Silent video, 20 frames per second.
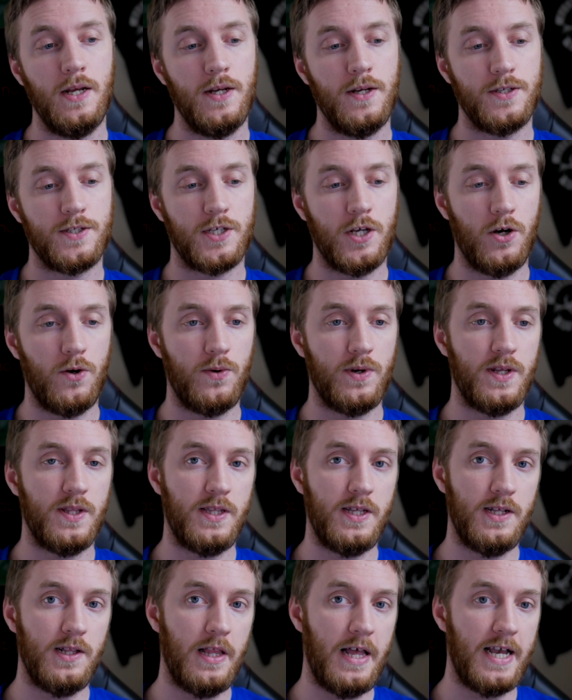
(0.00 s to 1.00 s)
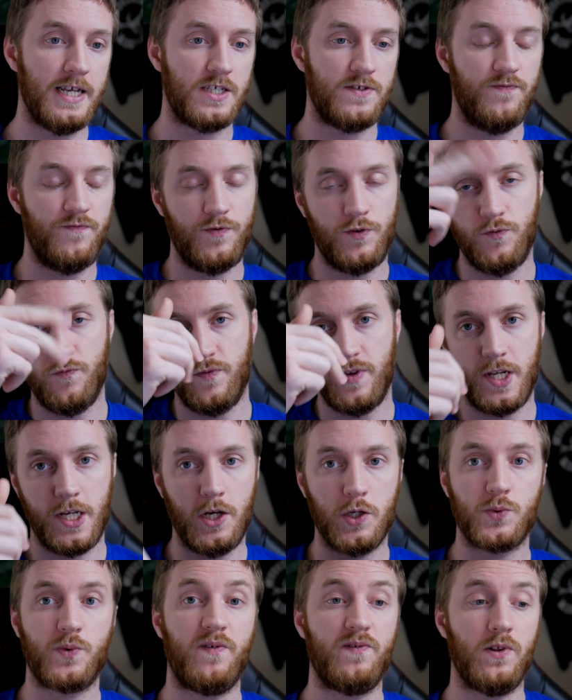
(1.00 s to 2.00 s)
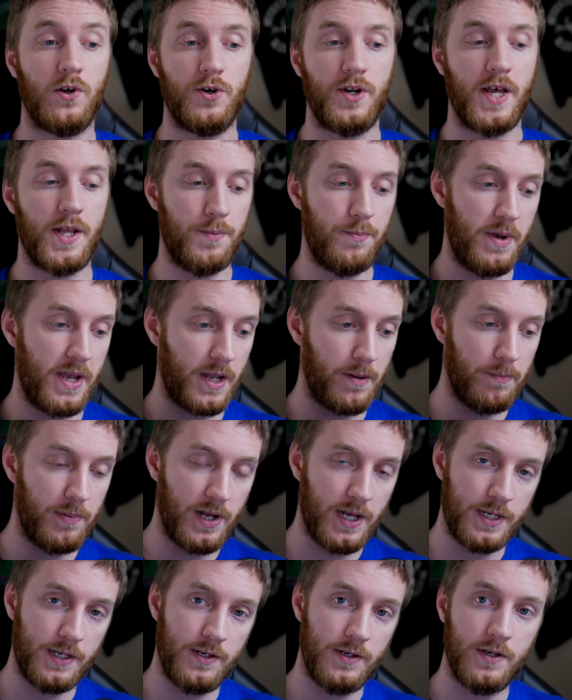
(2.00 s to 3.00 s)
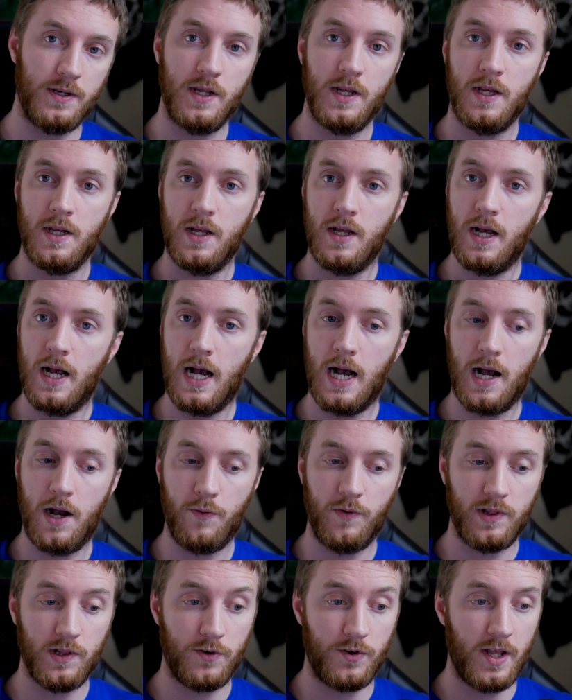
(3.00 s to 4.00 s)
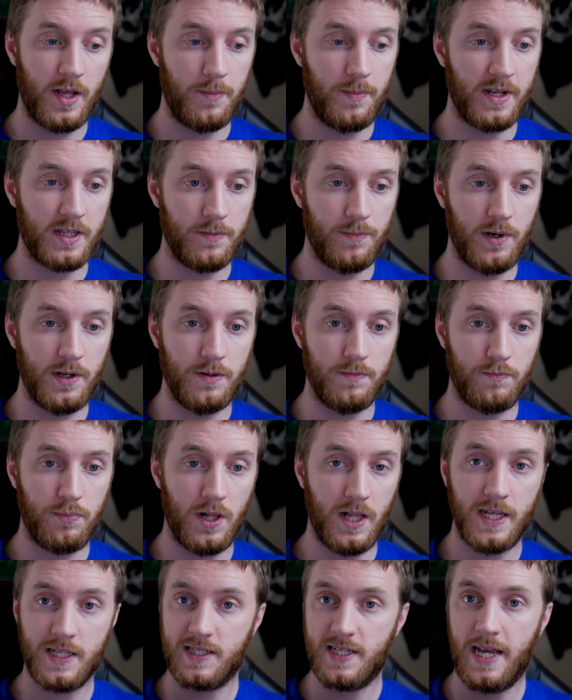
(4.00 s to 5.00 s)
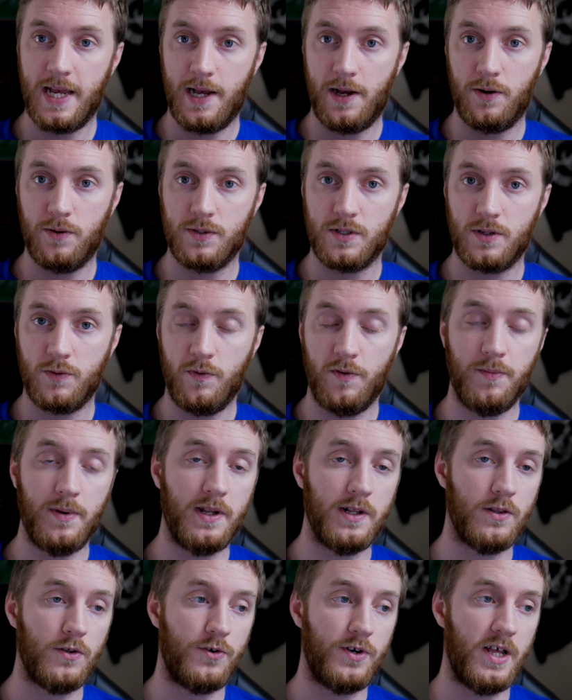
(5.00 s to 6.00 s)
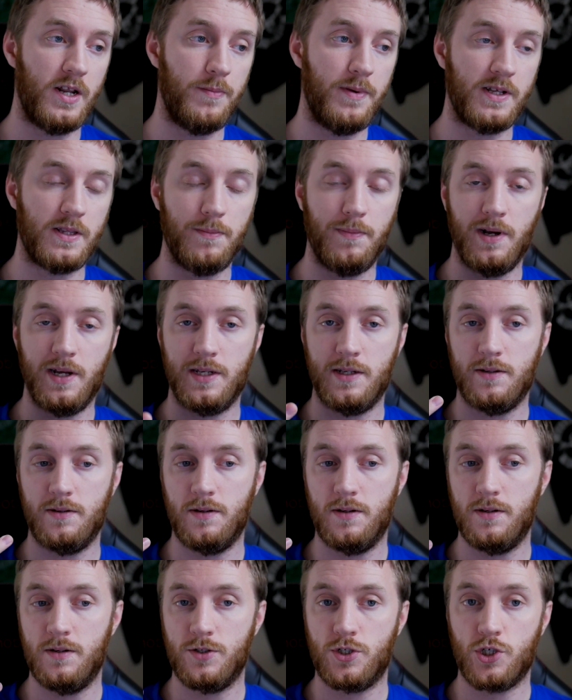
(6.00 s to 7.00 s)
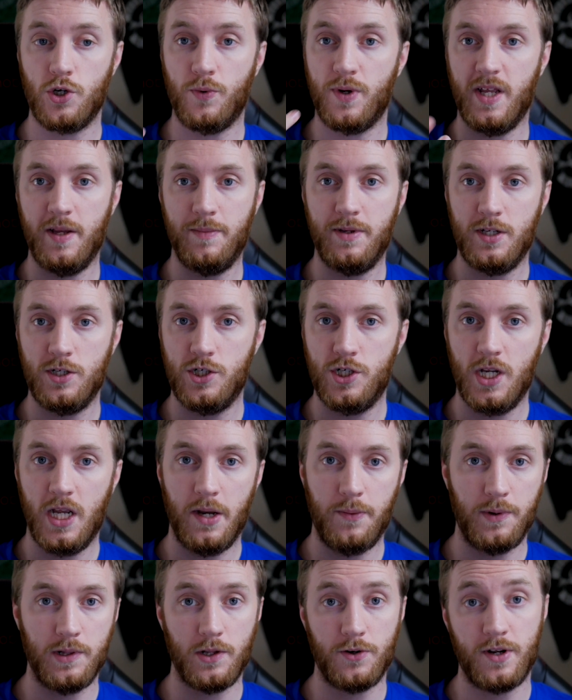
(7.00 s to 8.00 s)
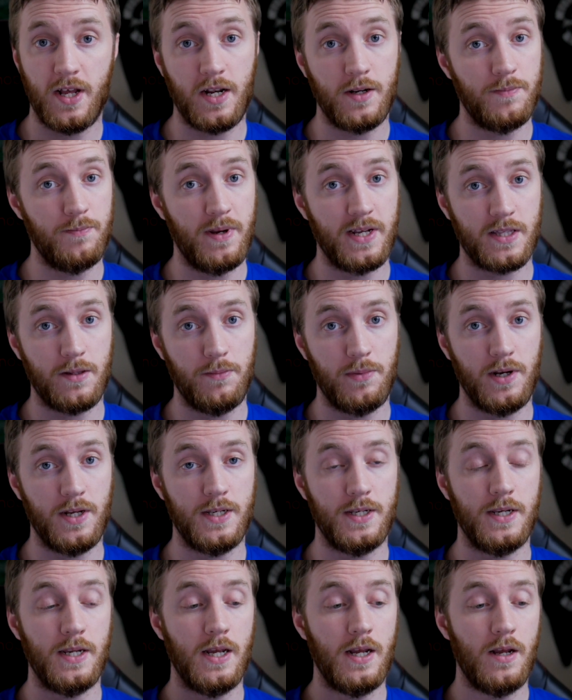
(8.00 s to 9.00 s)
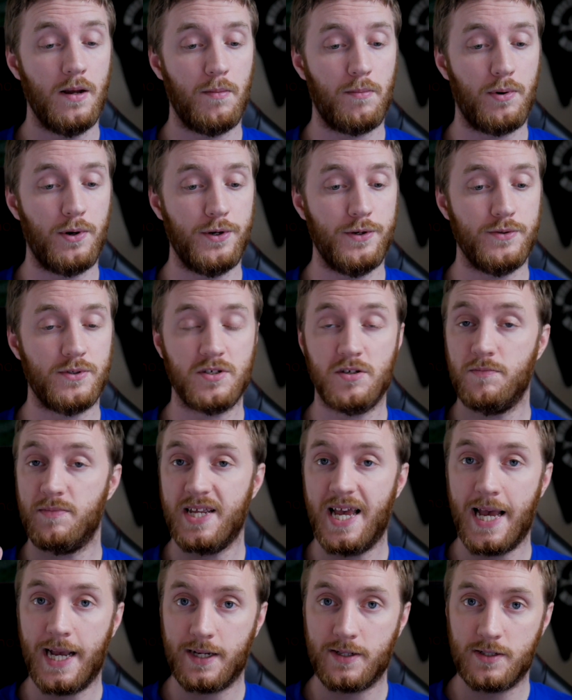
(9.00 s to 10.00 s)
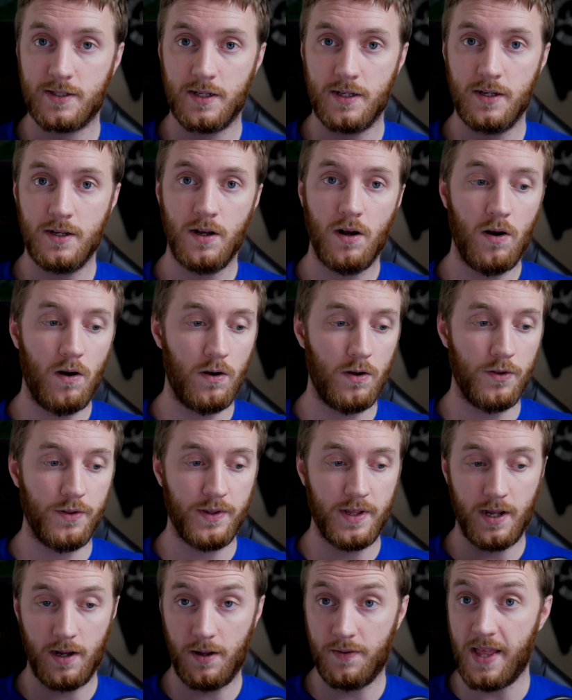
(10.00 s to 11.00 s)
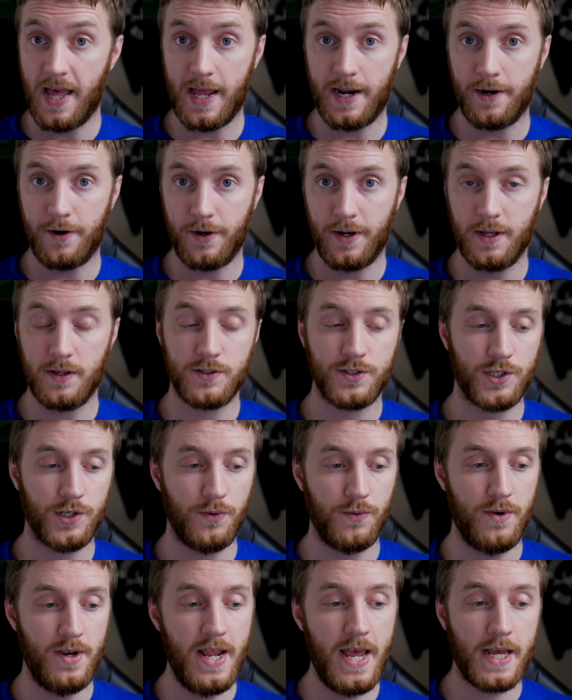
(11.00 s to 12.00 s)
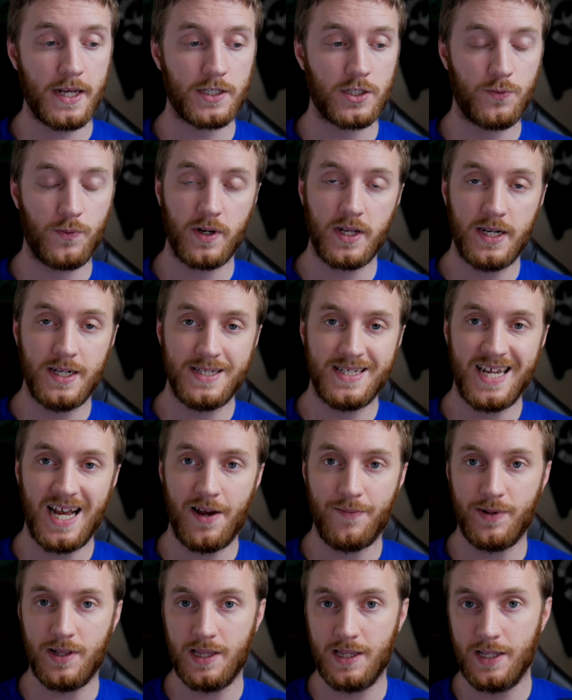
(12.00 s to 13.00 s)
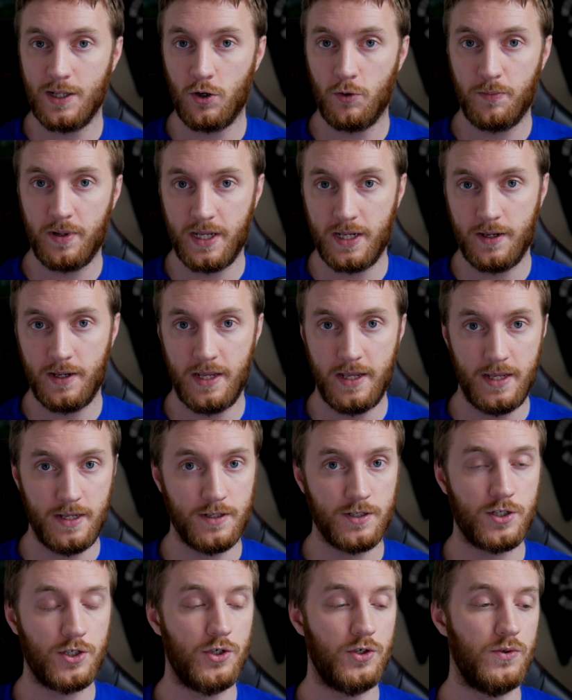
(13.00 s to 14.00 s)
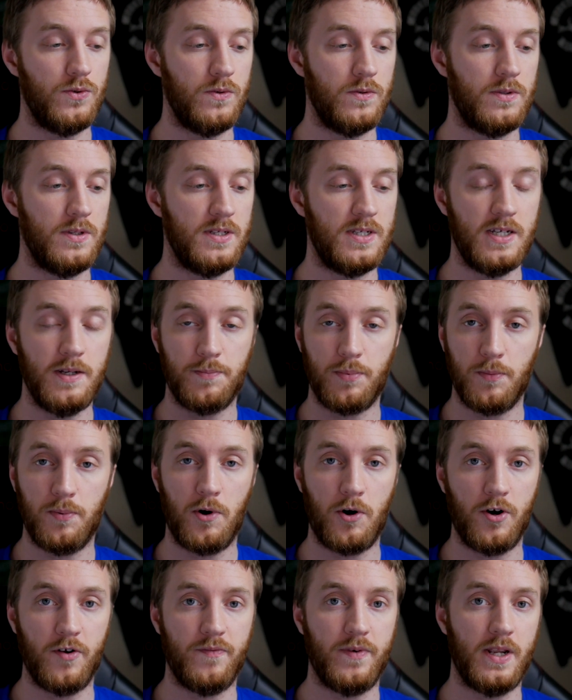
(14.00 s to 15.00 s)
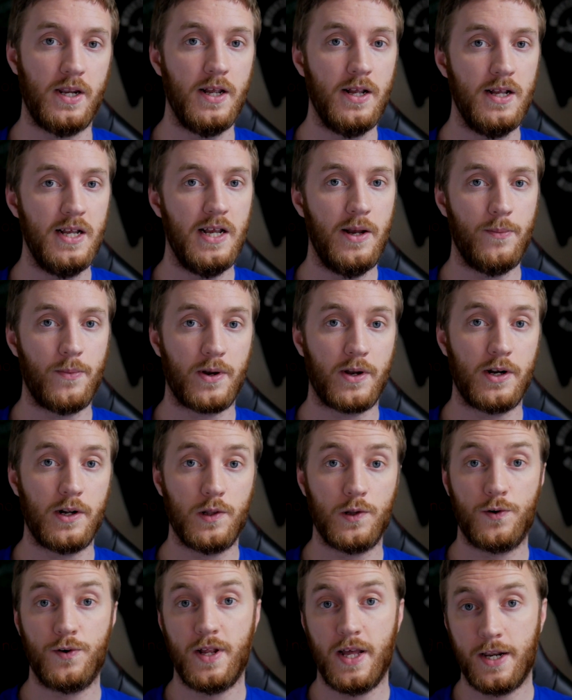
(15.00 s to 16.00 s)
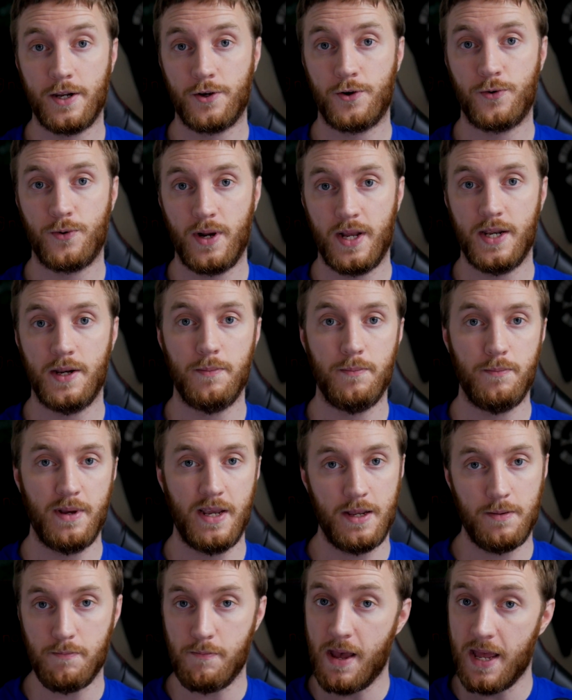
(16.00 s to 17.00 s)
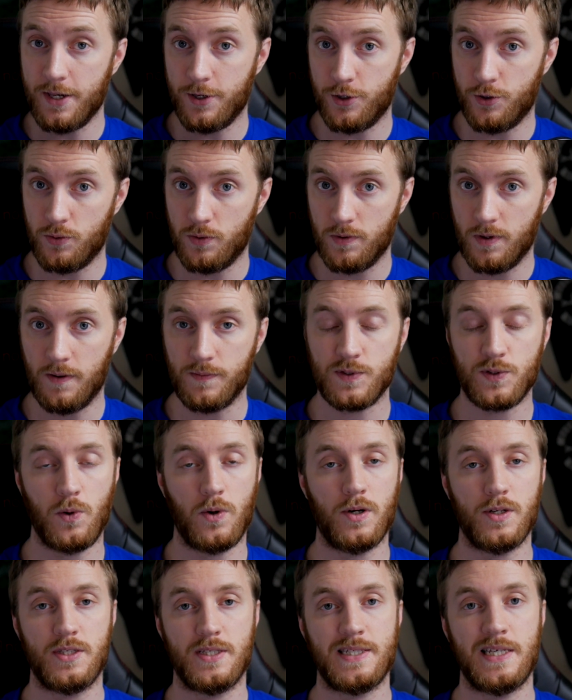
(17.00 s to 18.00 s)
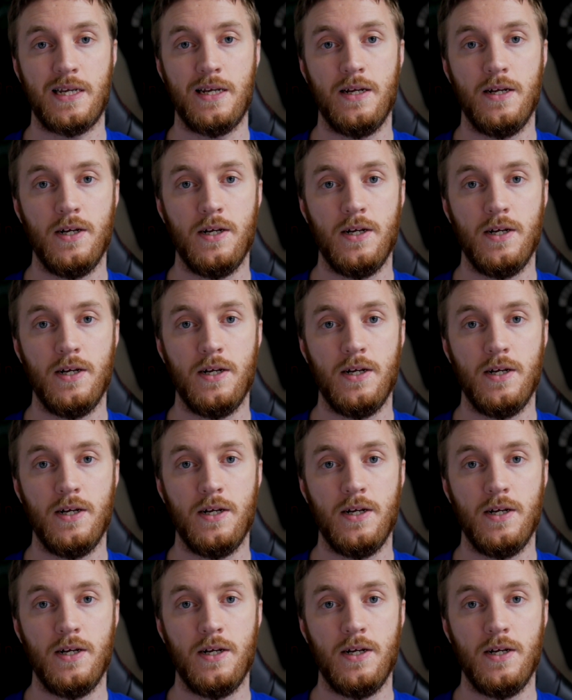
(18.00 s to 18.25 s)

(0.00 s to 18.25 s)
So in the last few videos, we've learned how to make a button, uh, we learned how to make the button play a sound, we learned how to make the button show an image, and we learned how to make the button produce some text, all on that area. So next, we're going to dive a little bit into the deeper part of it, and we're going to learn how to create a main menu of sorts.